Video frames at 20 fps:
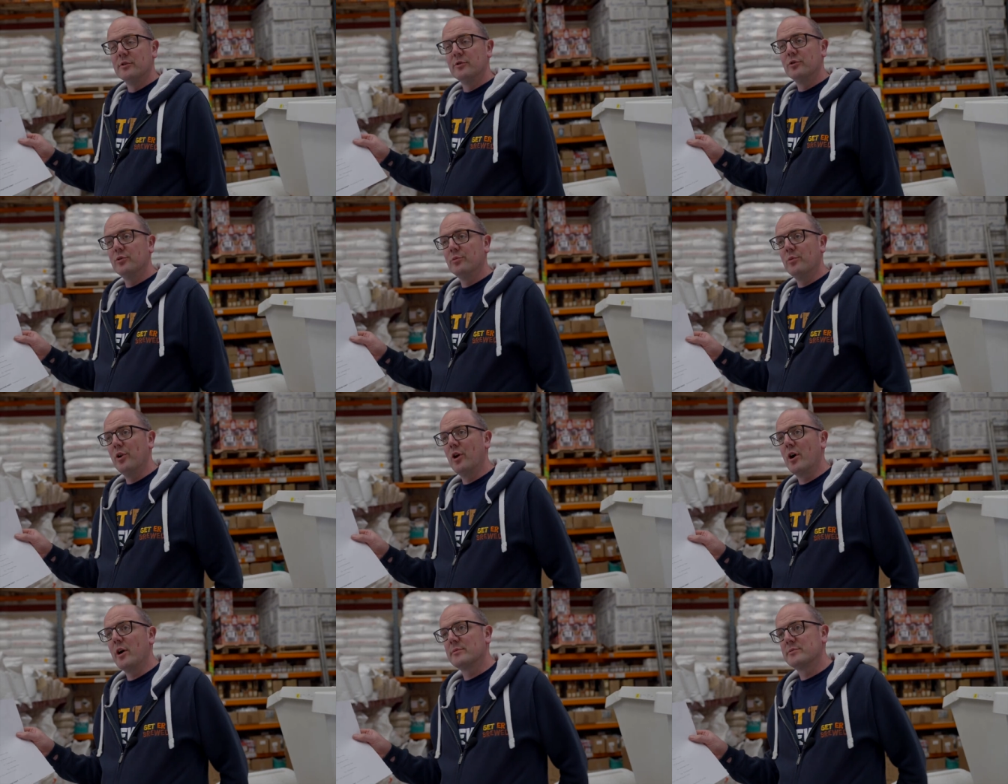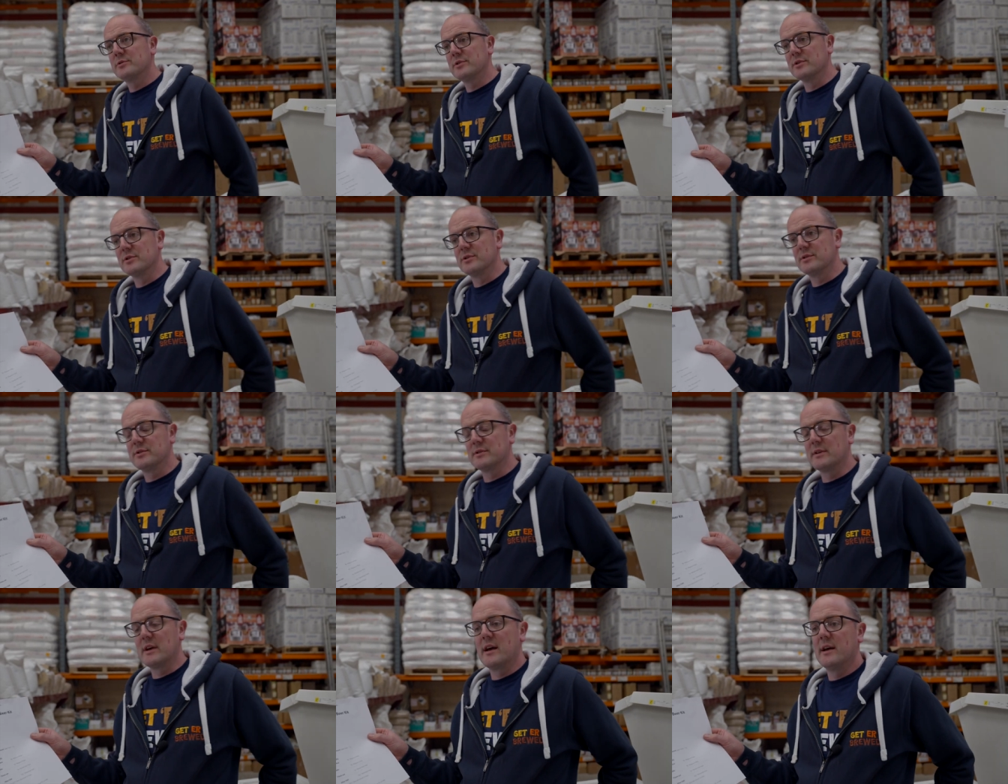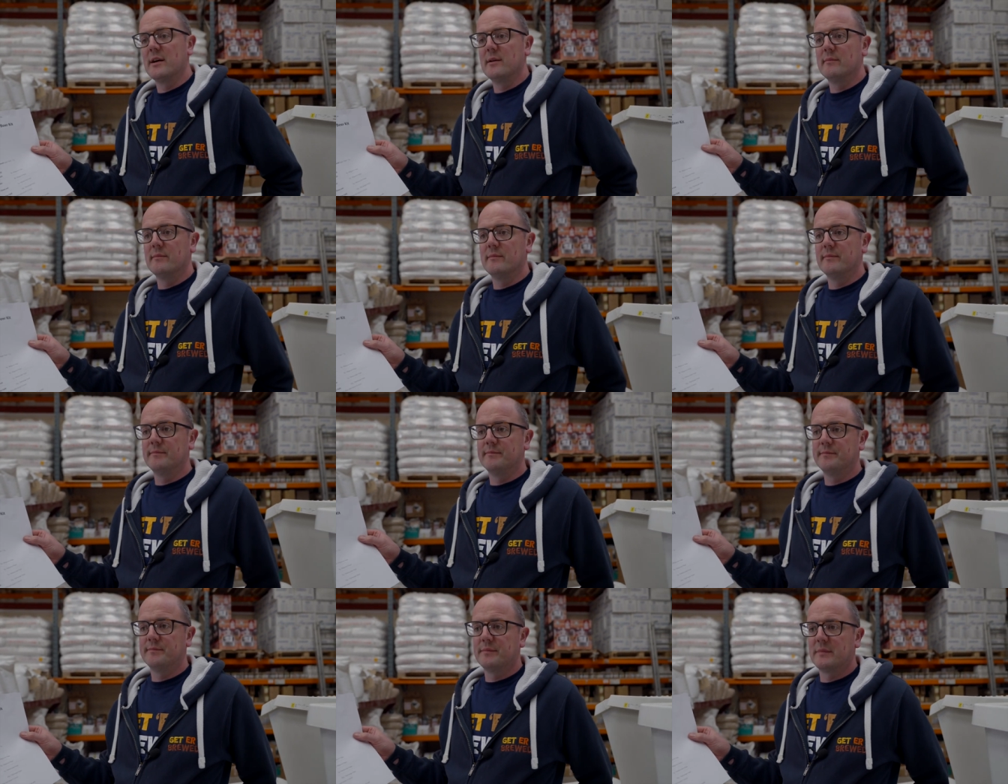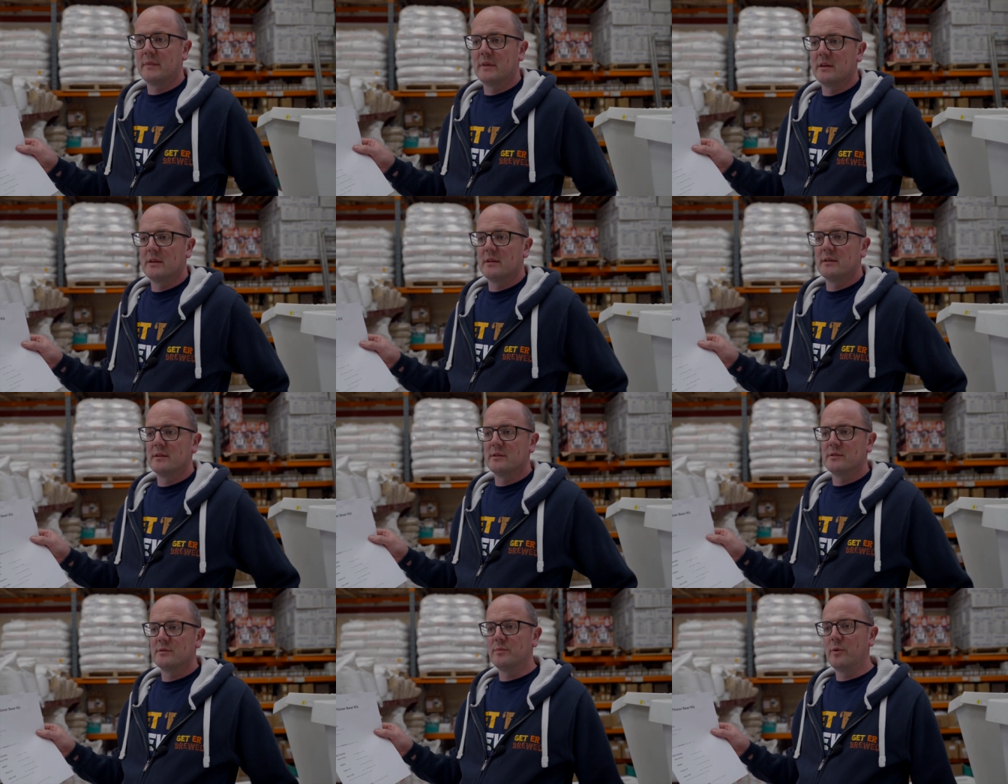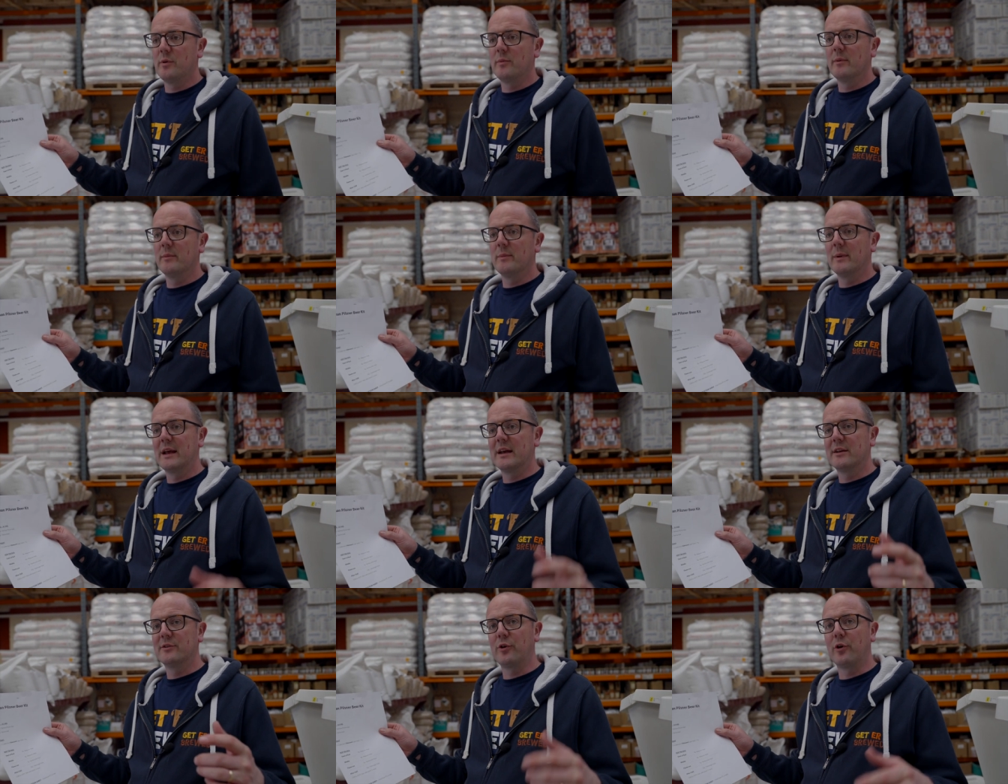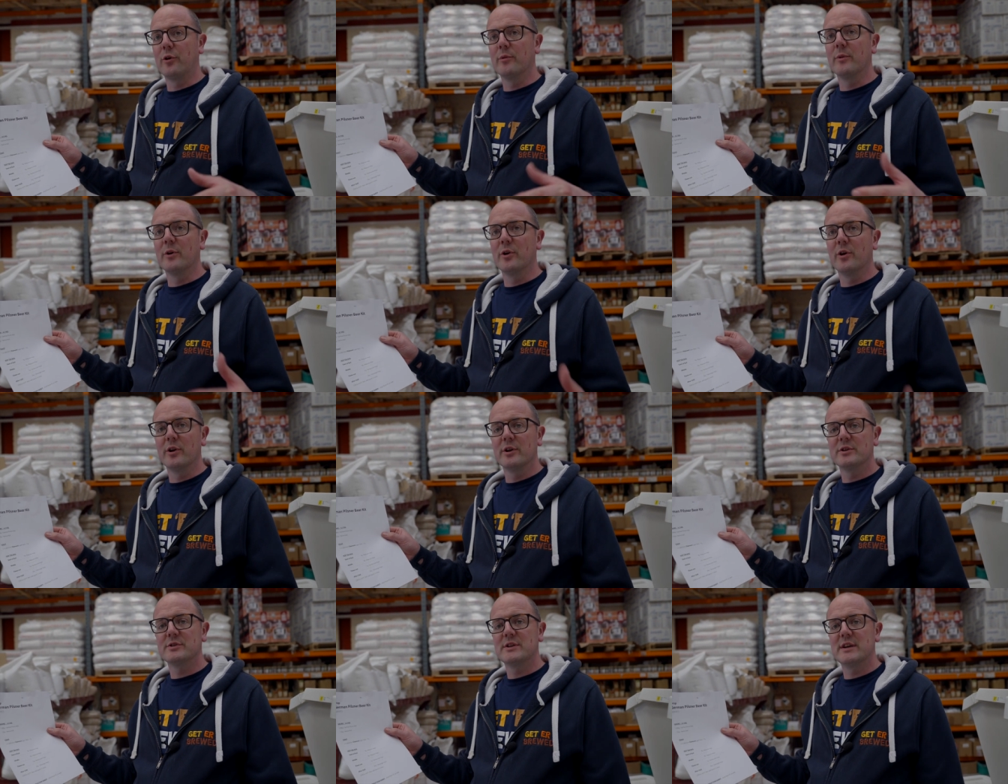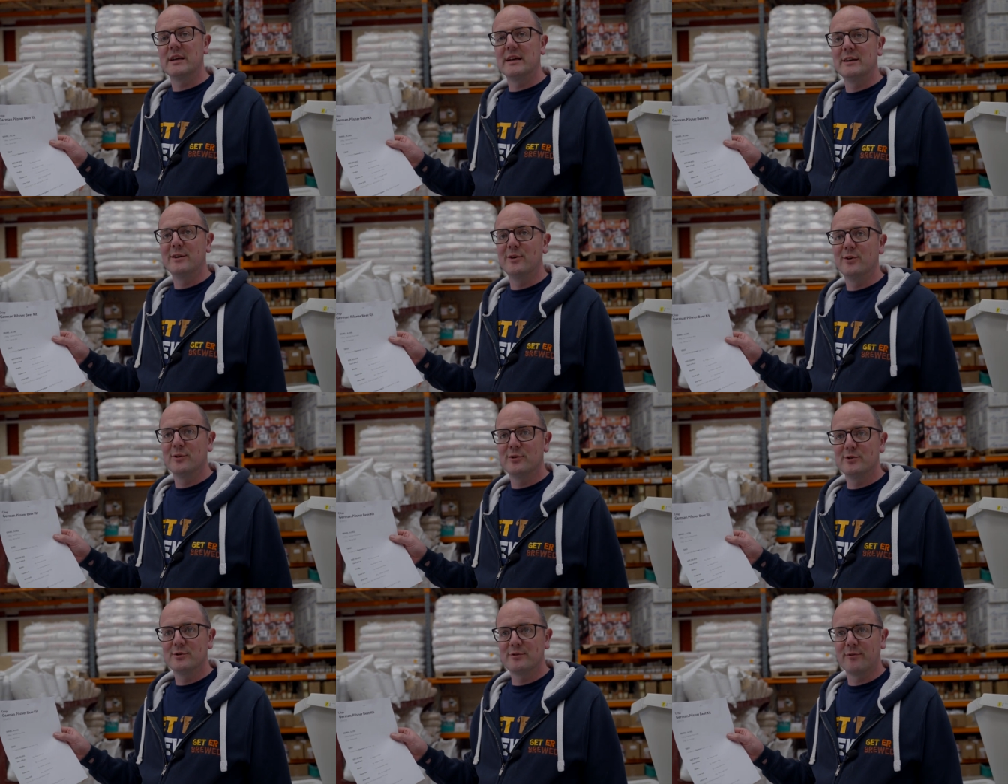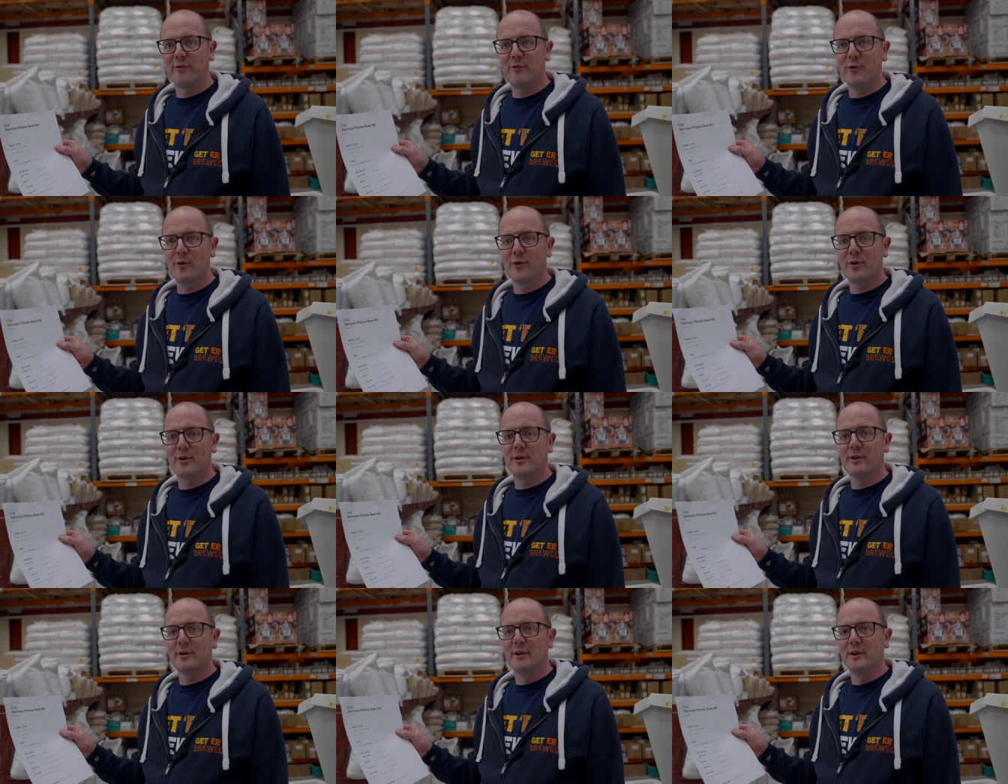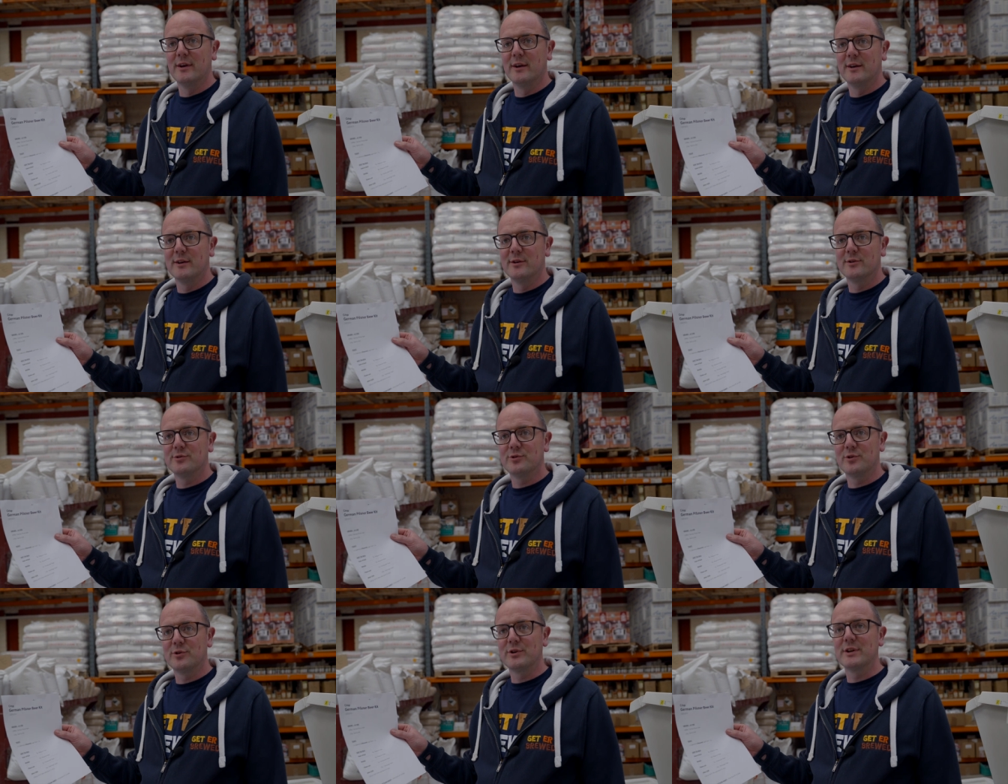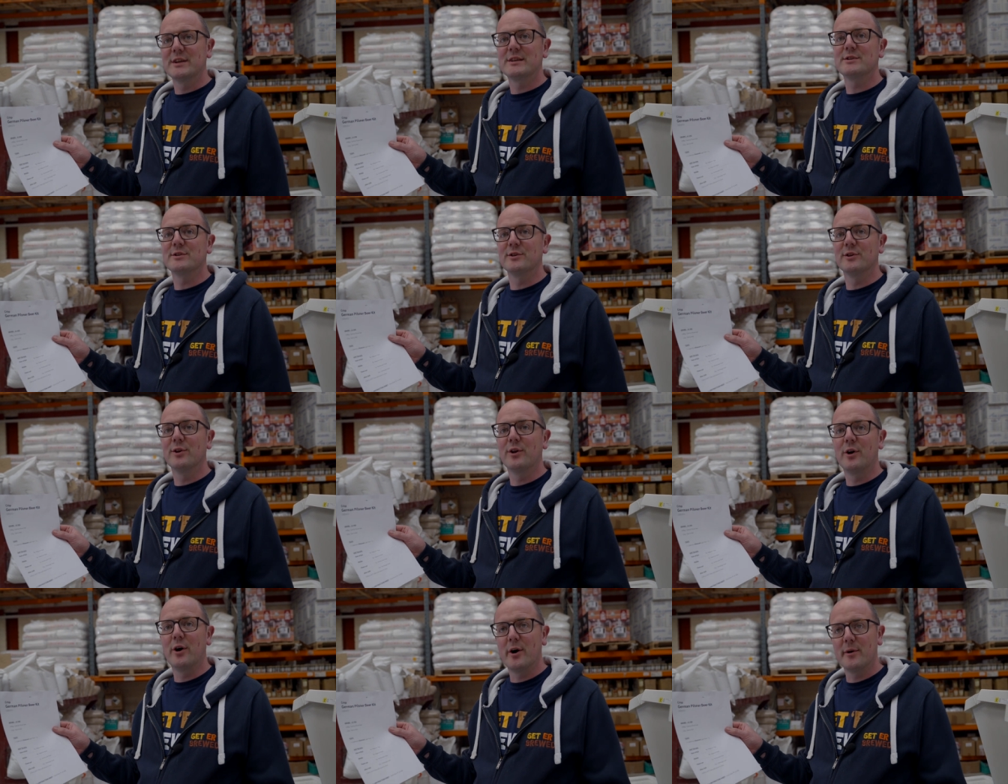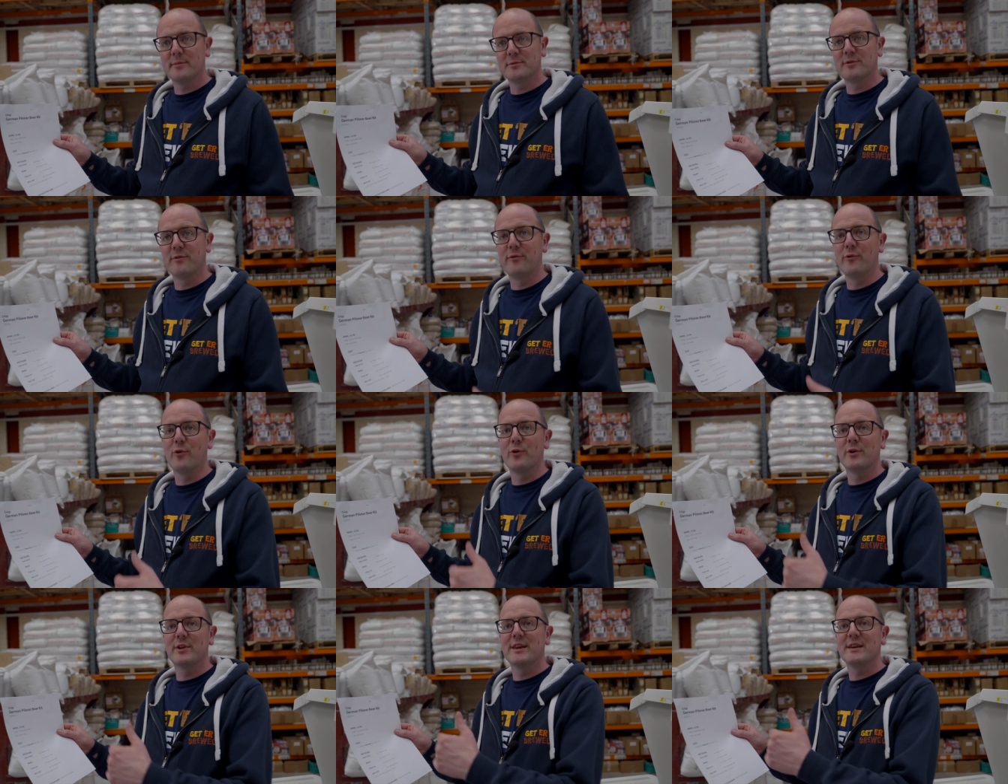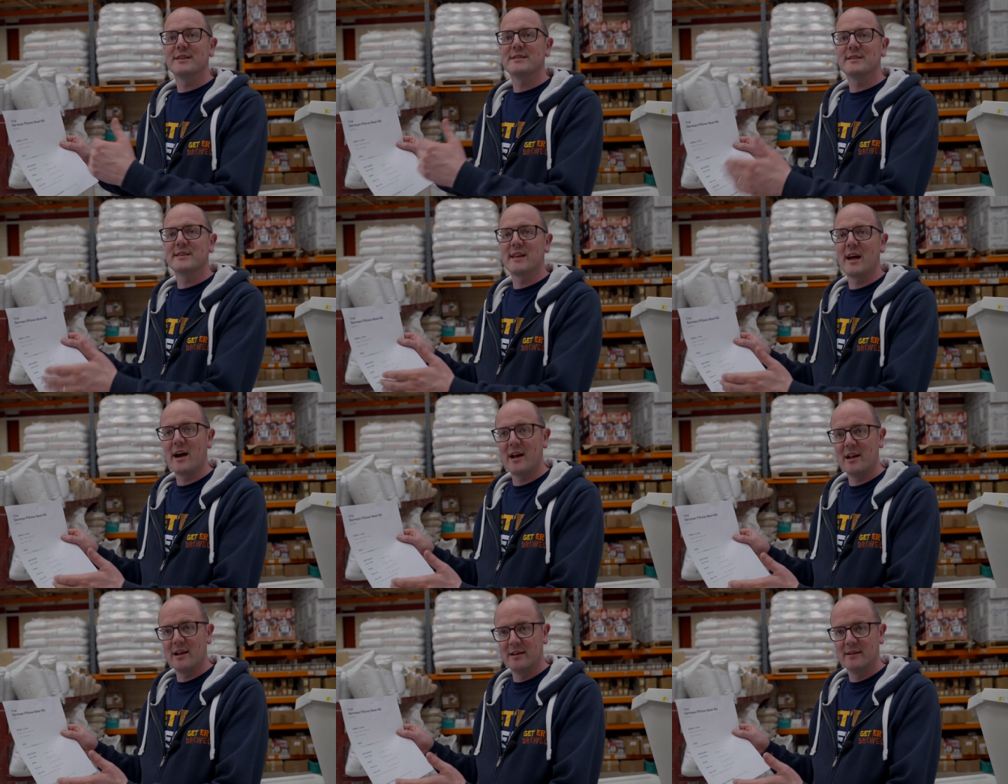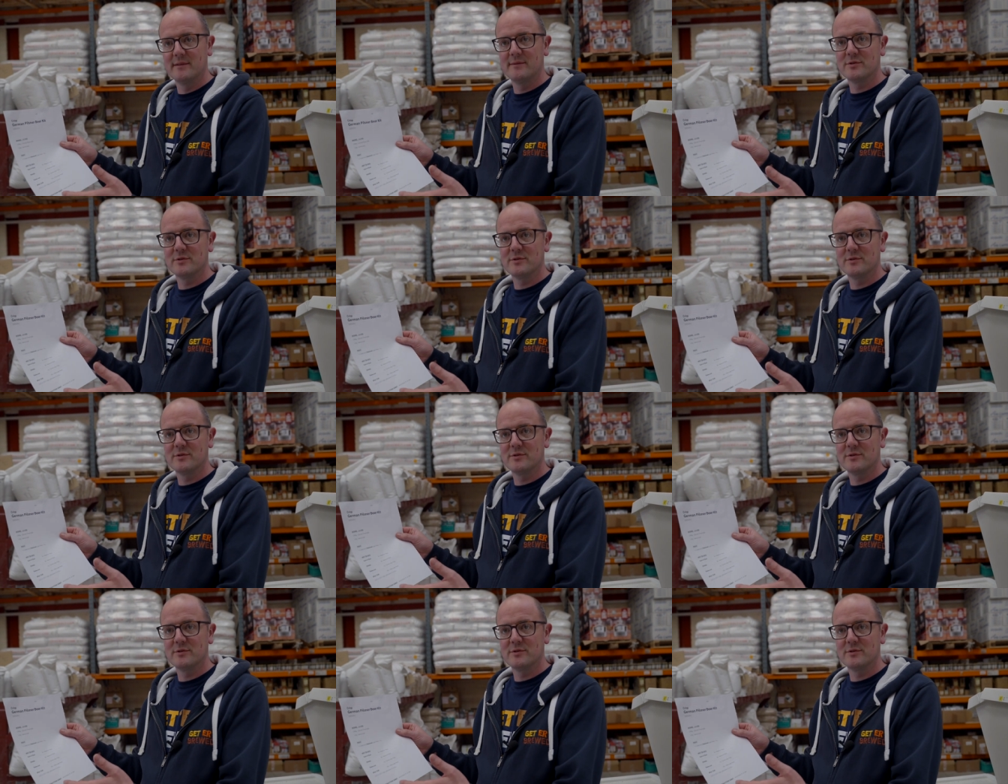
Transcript: Noble hops is um, probably a terminology used for traditional hops for this style.